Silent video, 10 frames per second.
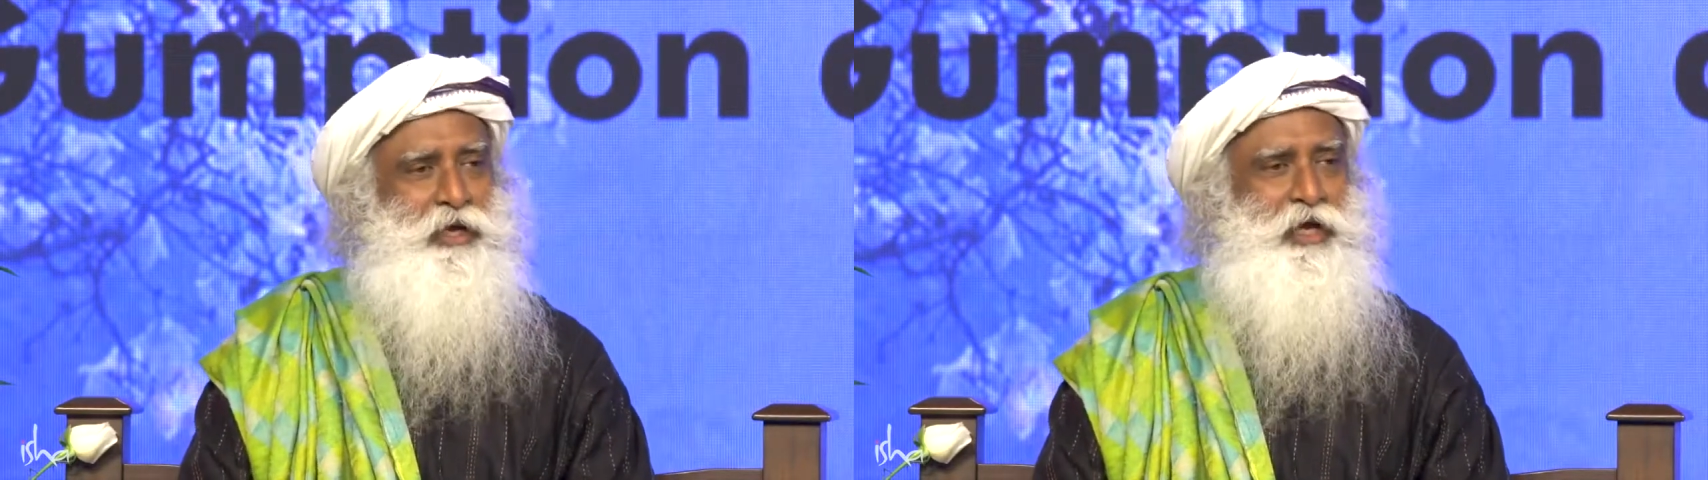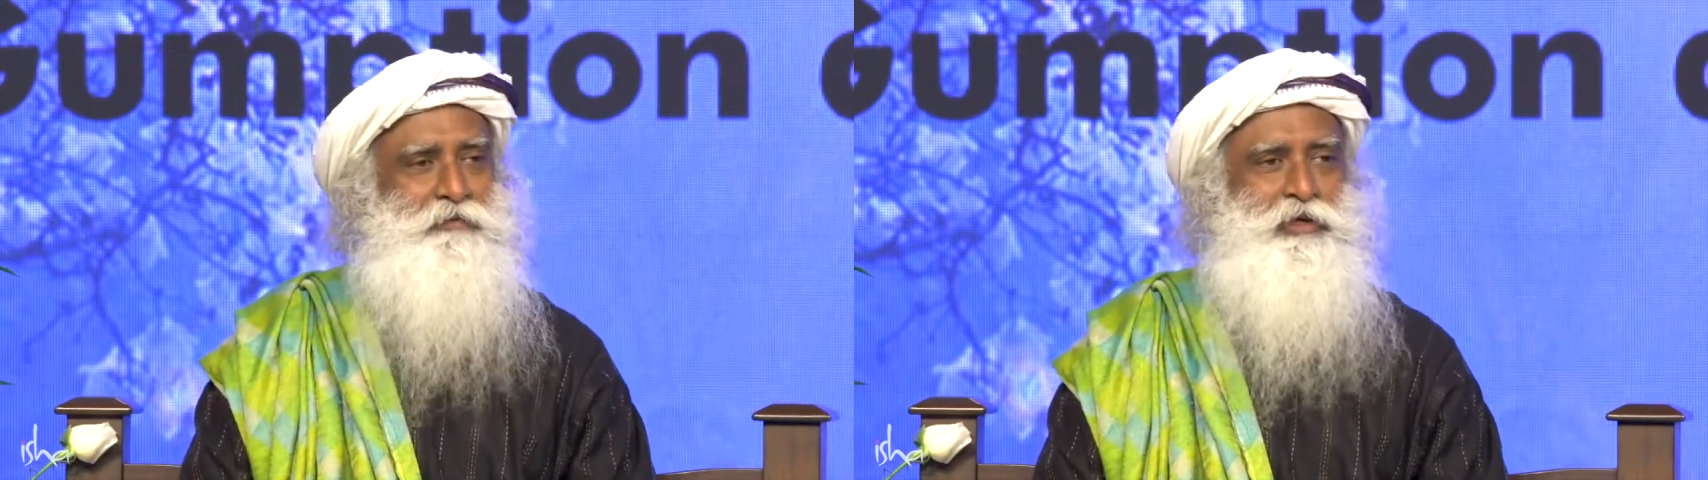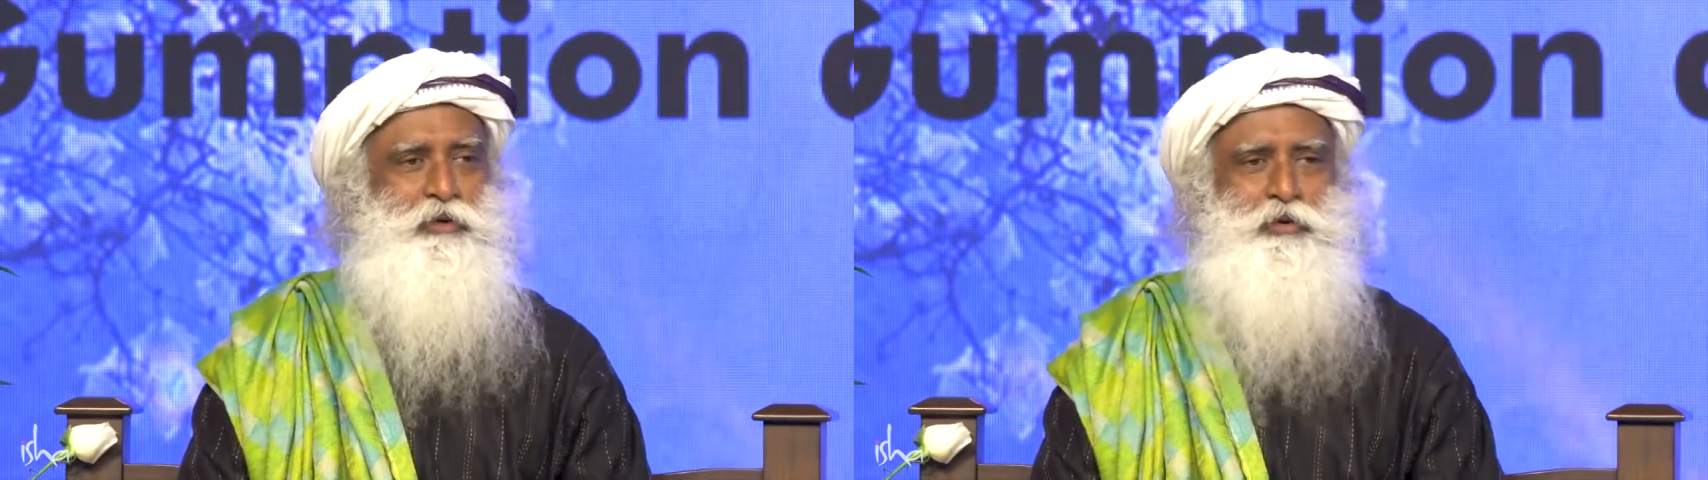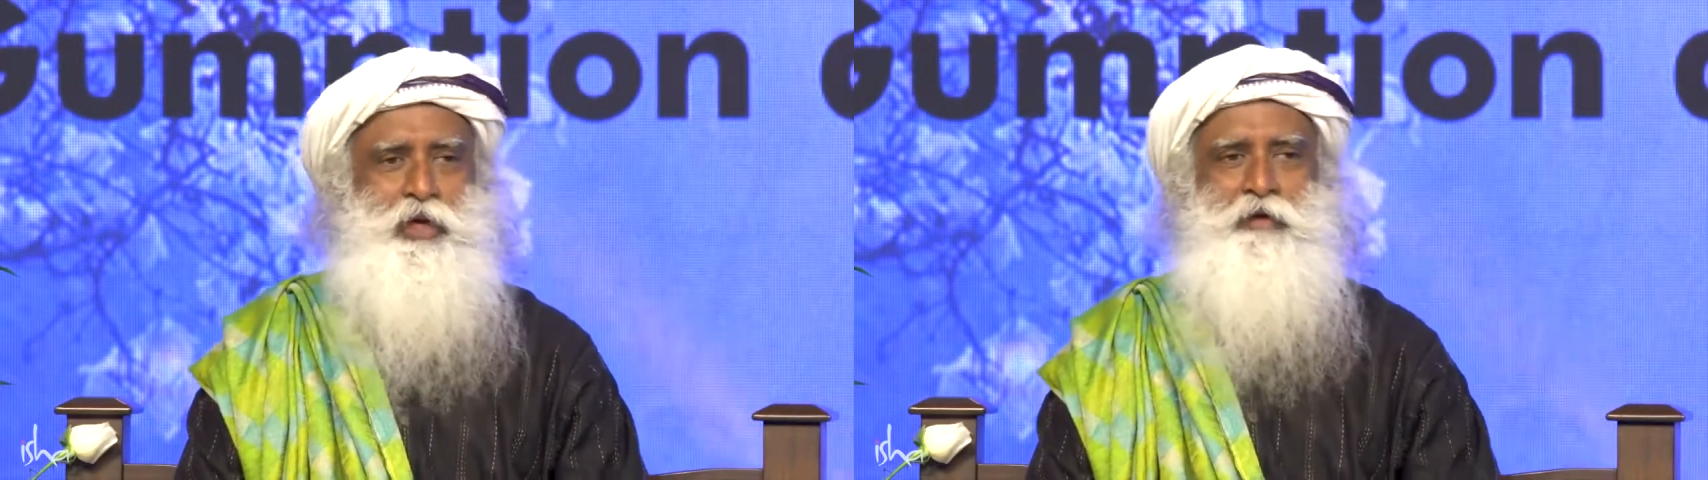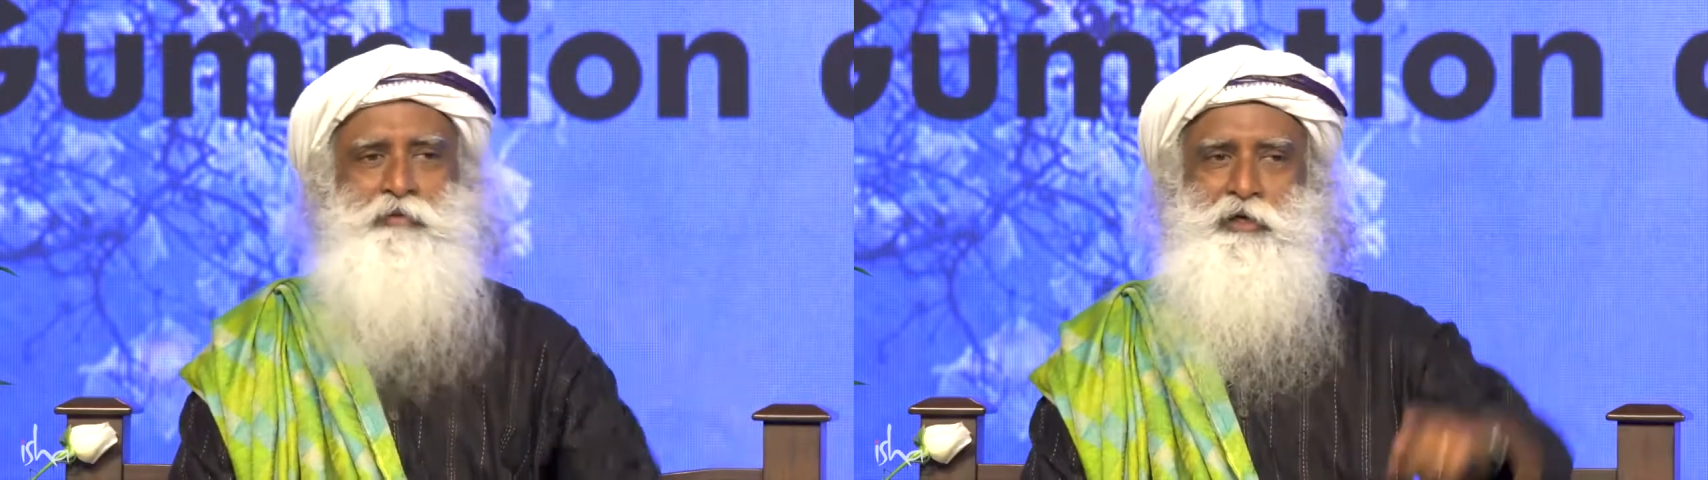I will go to
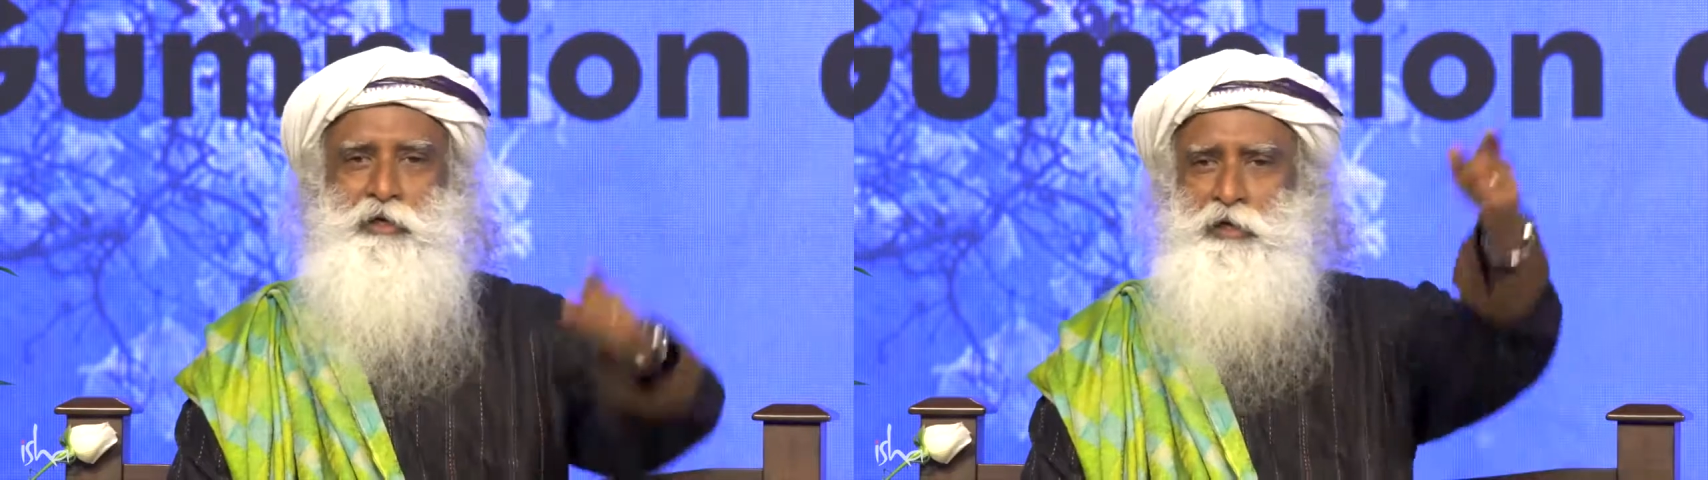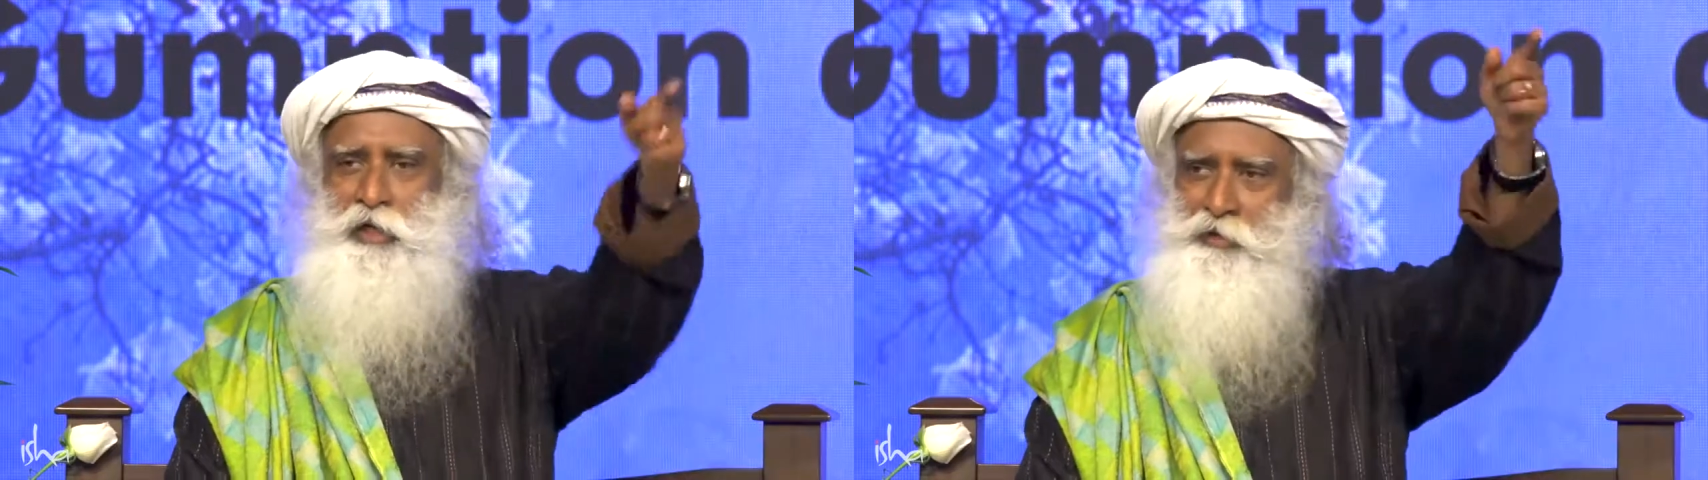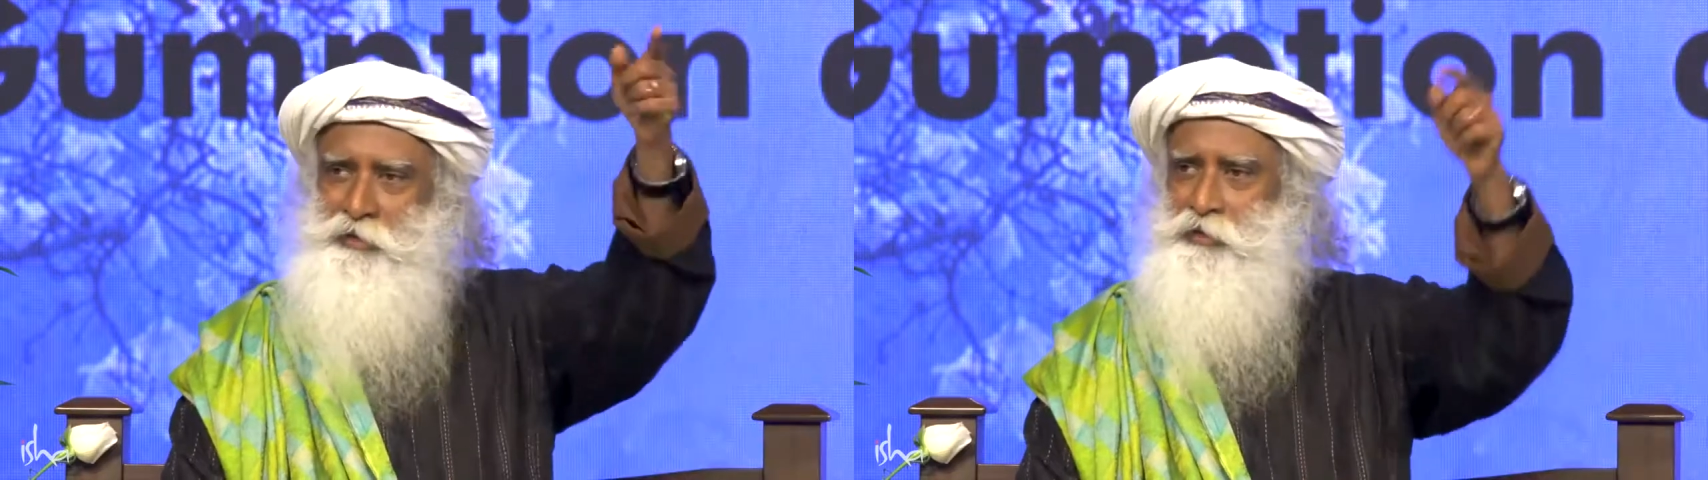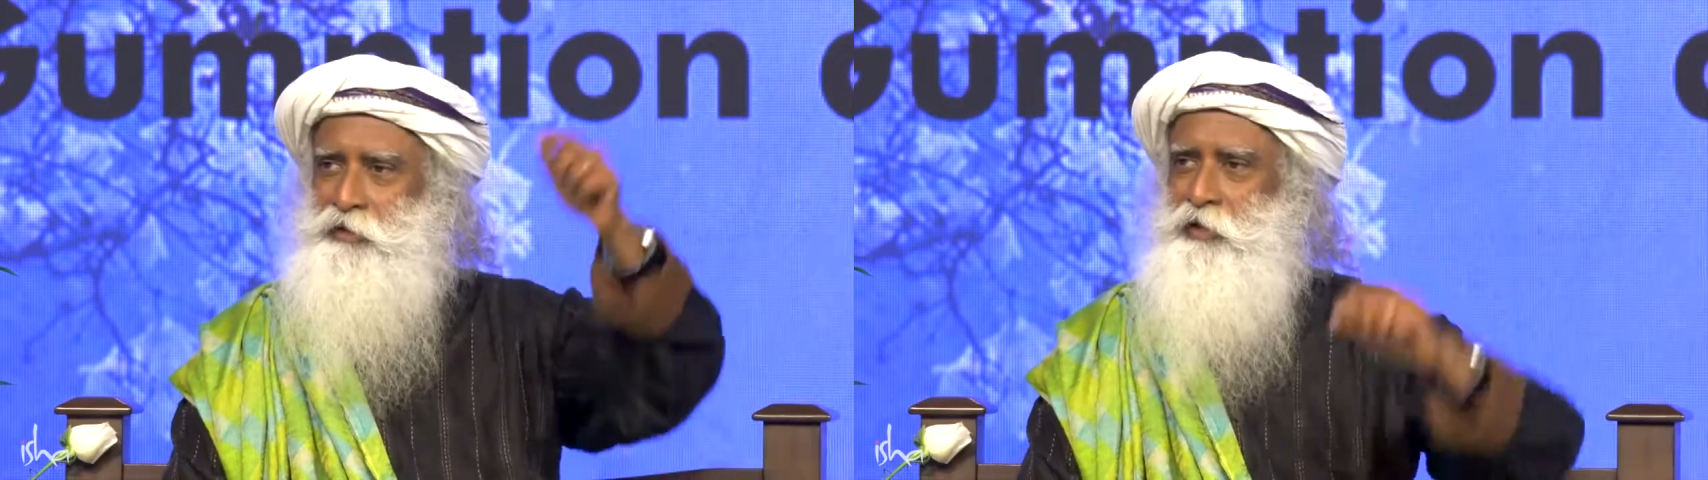heaven, correct?"